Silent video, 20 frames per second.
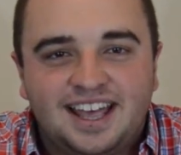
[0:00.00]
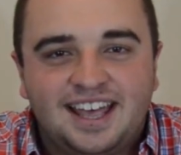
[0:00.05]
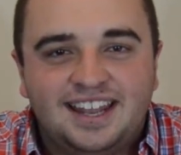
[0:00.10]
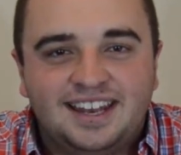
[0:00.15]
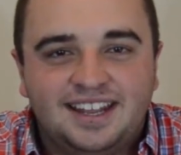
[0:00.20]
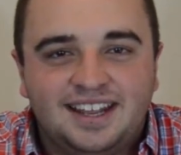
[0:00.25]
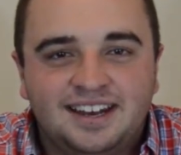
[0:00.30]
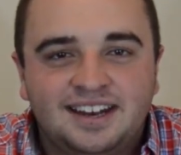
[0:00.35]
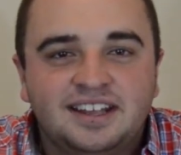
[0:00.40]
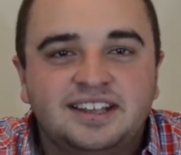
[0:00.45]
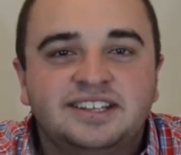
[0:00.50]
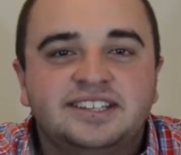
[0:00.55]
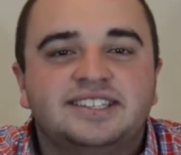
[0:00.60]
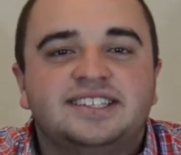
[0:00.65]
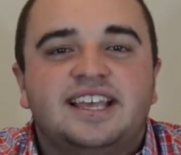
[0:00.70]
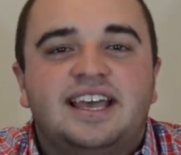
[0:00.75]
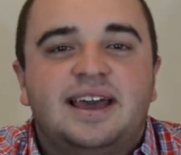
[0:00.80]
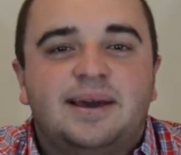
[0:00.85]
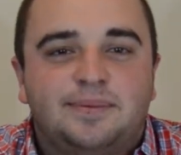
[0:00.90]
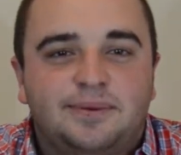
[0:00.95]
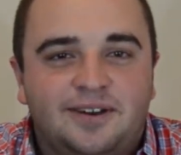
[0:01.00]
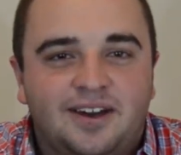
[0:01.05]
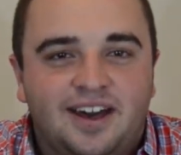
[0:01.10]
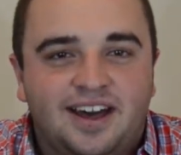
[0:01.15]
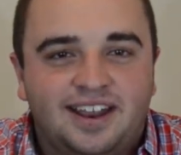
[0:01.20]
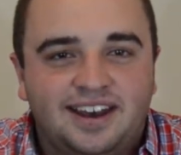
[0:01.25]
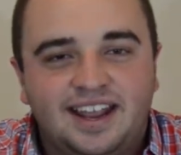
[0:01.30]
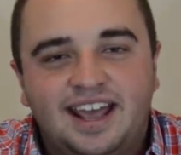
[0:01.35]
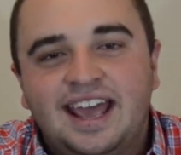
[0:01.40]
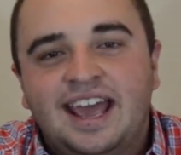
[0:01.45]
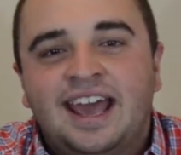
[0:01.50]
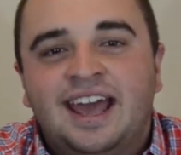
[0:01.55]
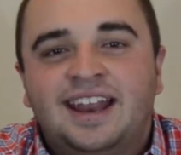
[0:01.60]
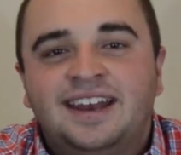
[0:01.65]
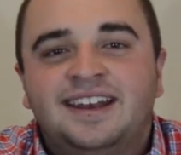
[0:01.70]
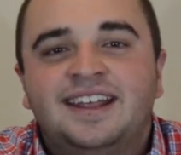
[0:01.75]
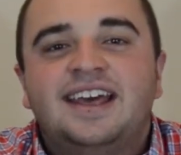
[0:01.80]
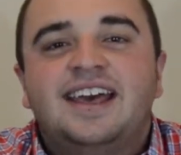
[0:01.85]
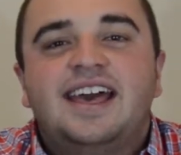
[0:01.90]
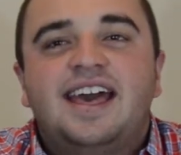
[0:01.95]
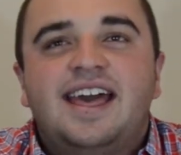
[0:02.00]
and it is Epcot. And